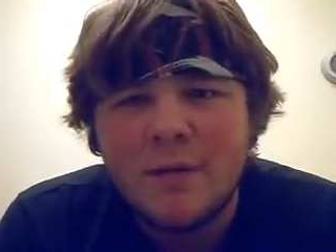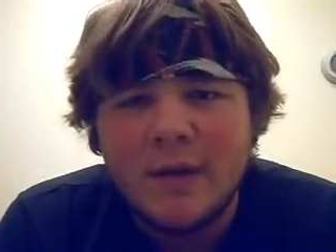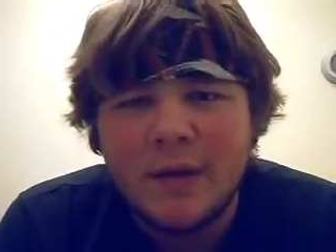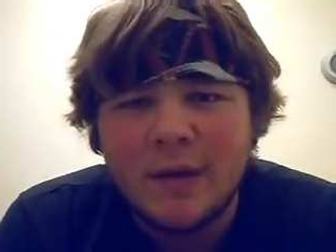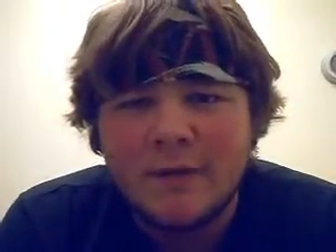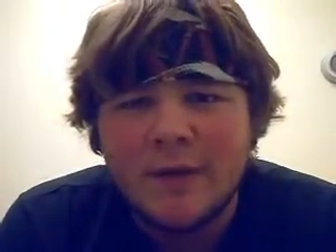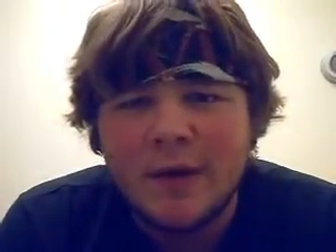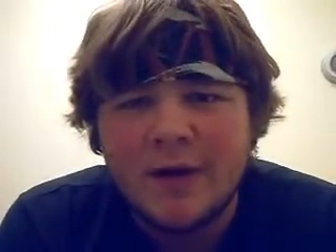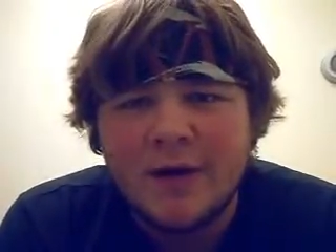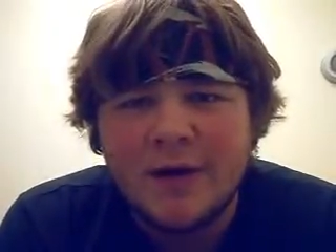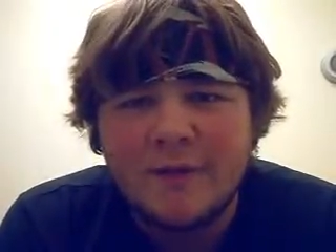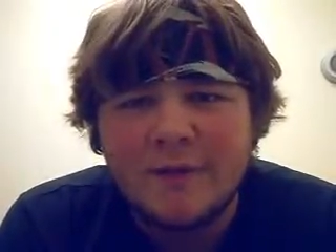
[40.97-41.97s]
The
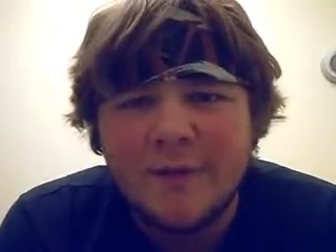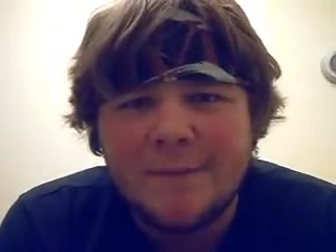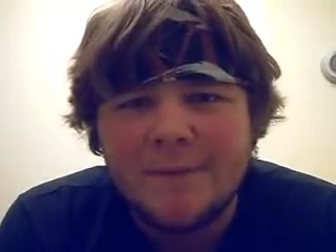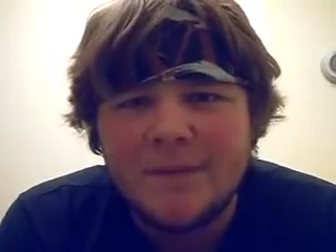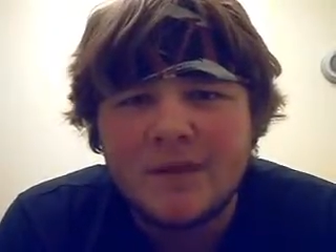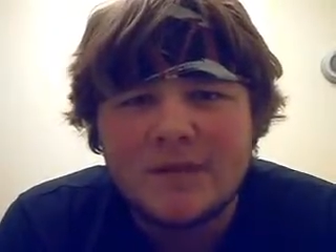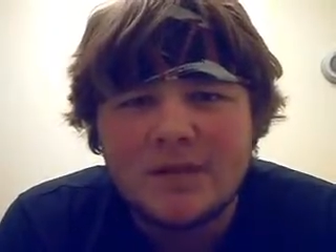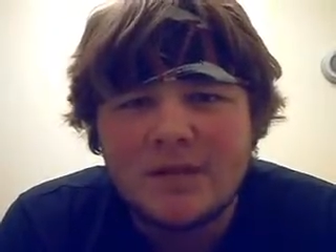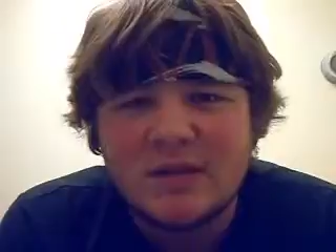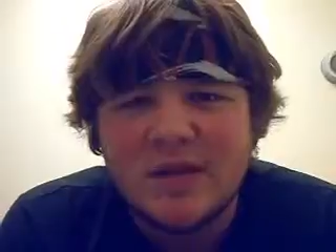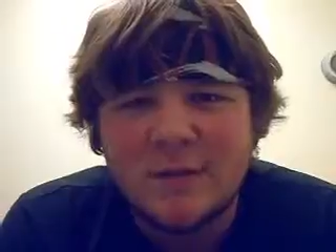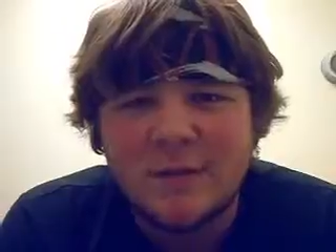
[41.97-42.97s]
idea of it
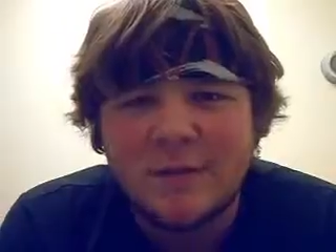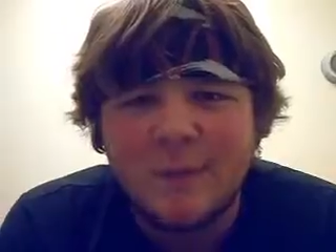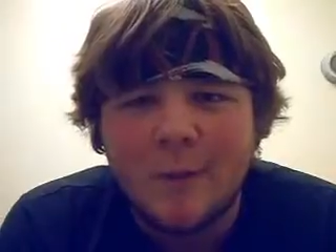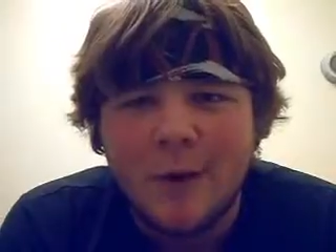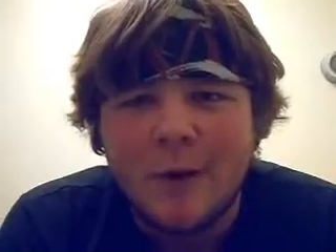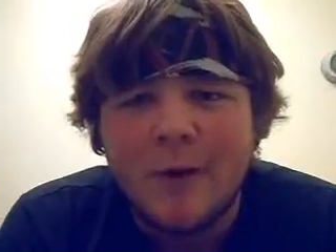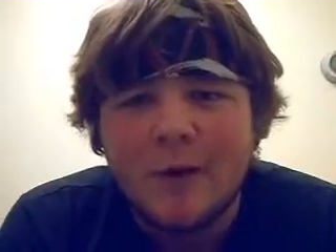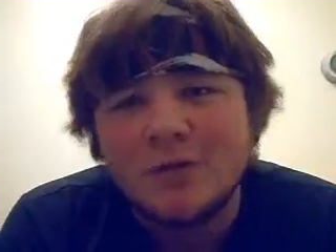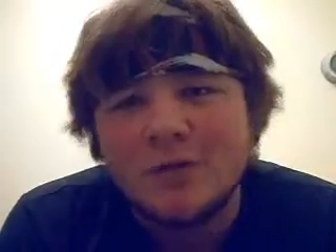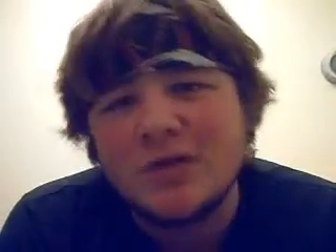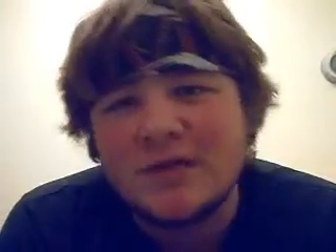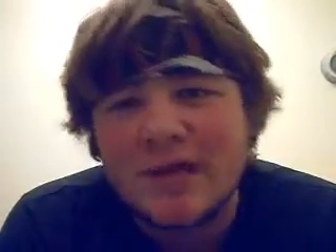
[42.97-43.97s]
doesn't sit with them well.
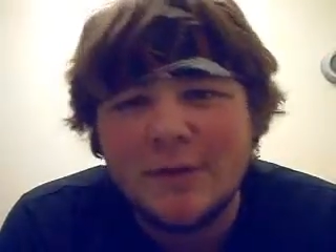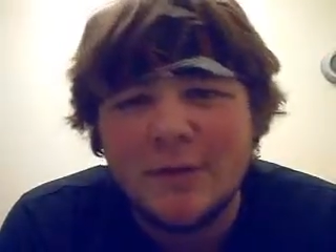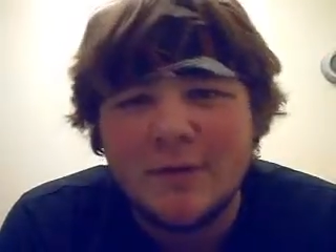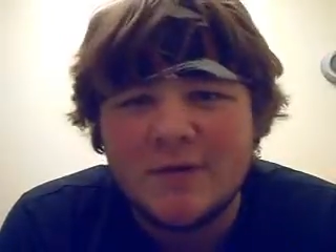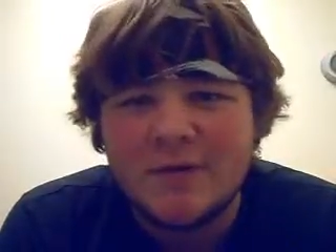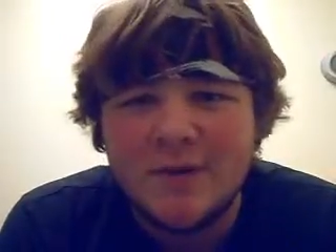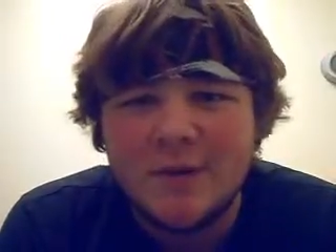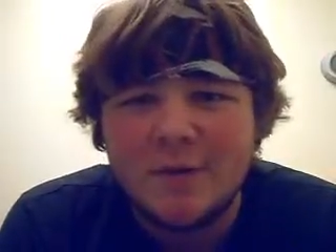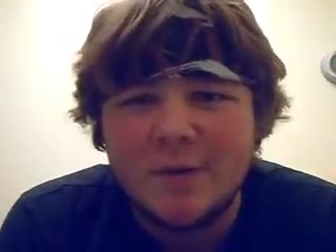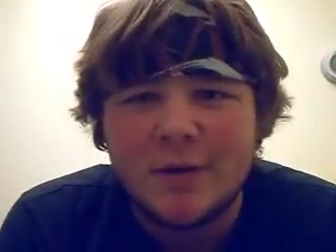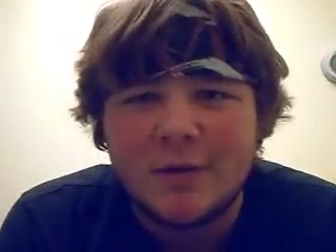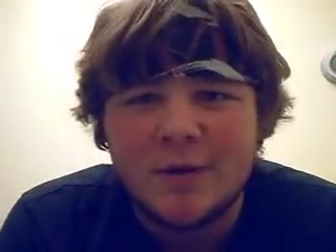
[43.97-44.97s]
I'll address that later in this
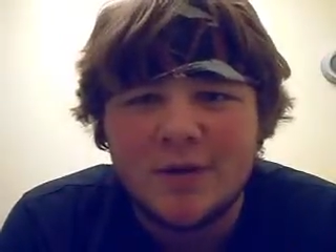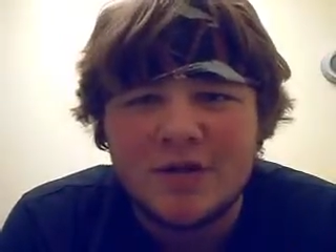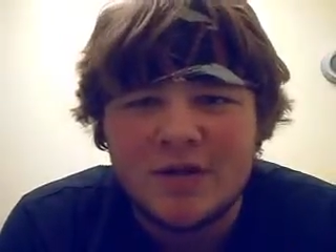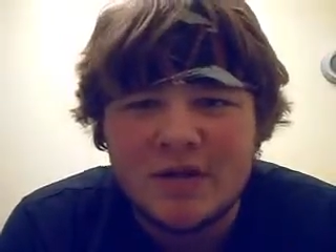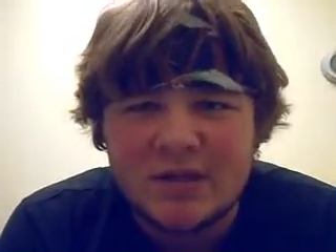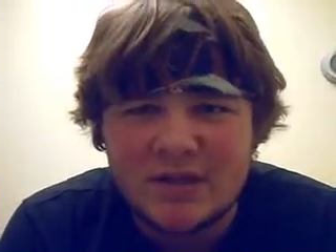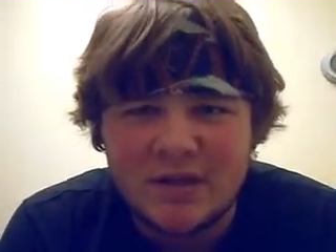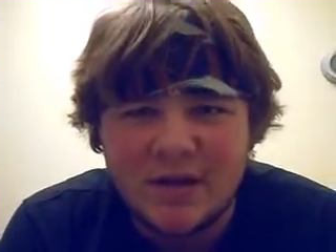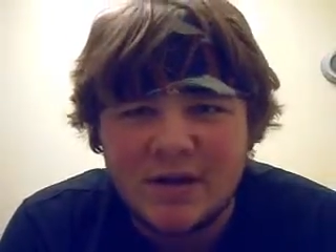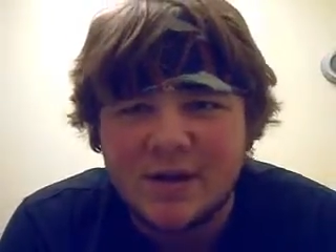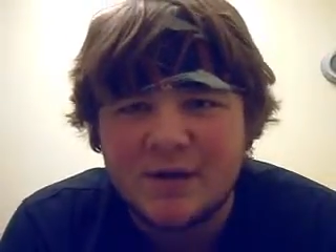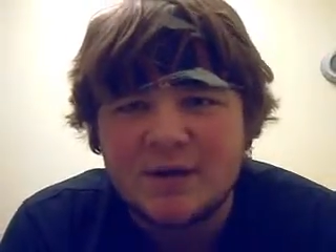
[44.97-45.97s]
video, but creationists, this
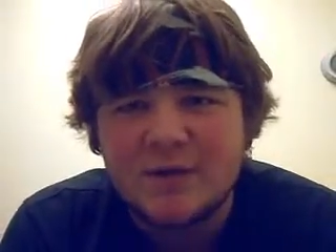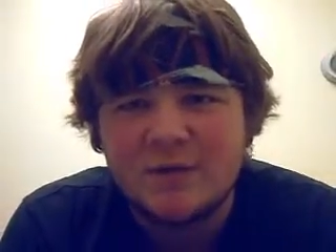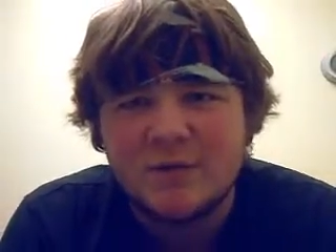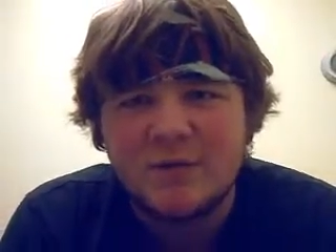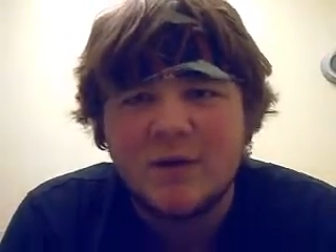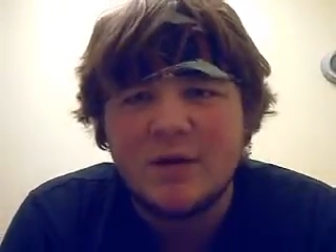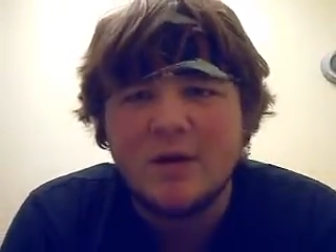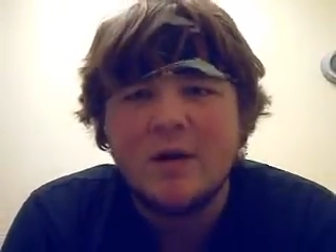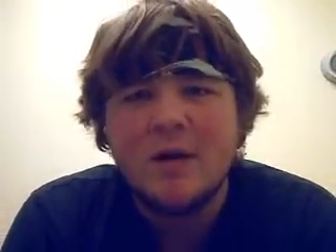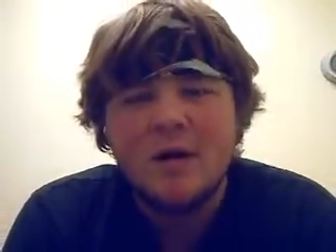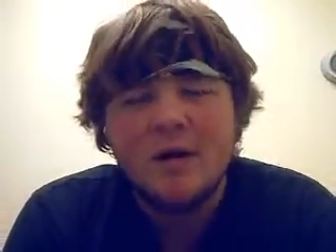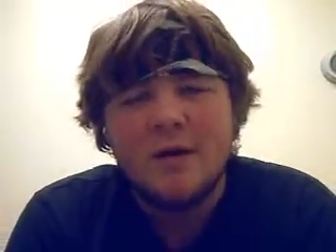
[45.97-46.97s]
idea seems to be